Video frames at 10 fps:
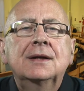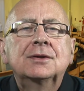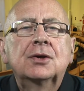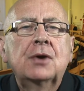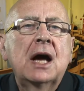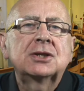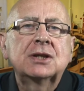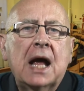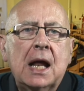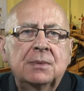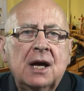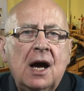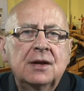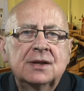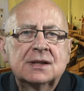The rationale
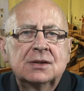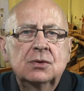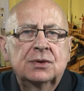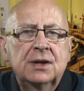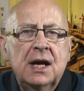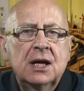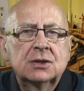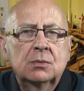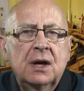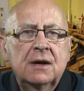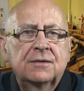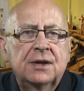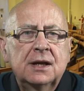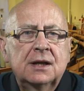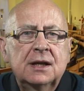behind this euthanasia way of
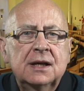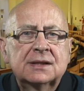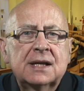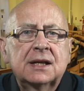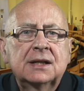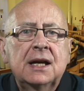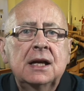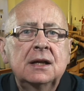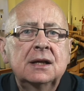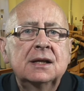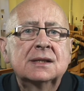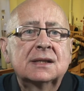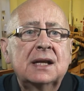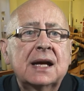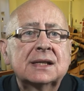thinking is that killing is
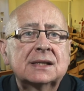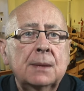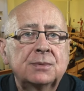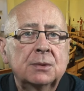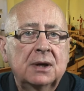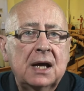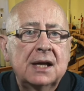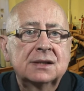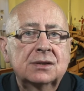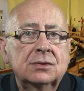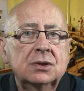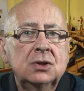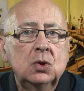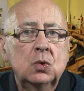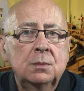an acceptable answer to
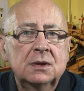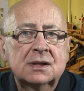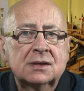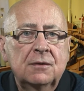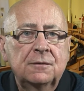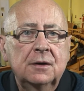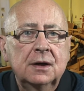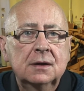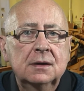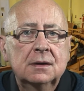human suffering.